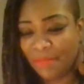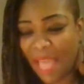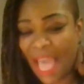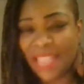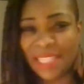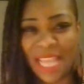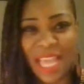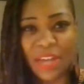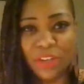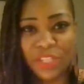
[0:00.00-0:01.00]
has
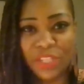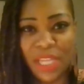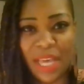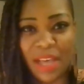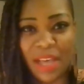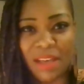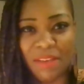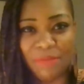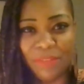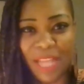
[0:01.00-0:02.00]
the energy
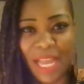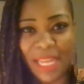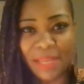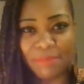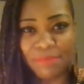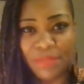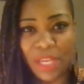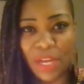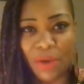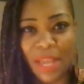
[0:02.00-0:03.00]
of like,
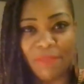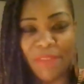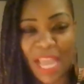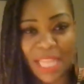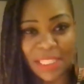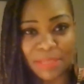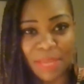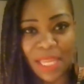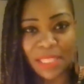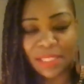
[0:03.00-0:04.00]

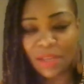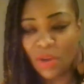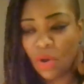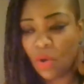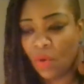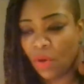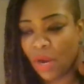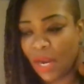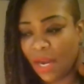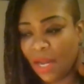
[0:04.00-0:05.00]
advancement
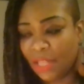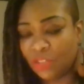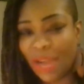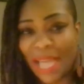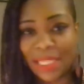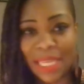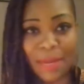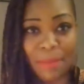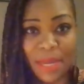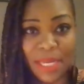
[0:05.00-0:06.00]
or attracting
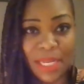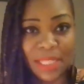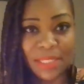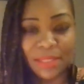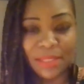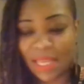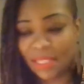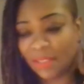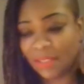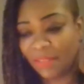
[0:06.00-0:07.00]
in abundance,
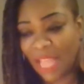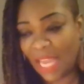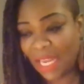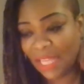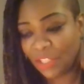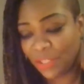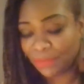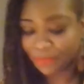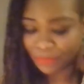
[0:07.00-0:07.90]
things of that nature.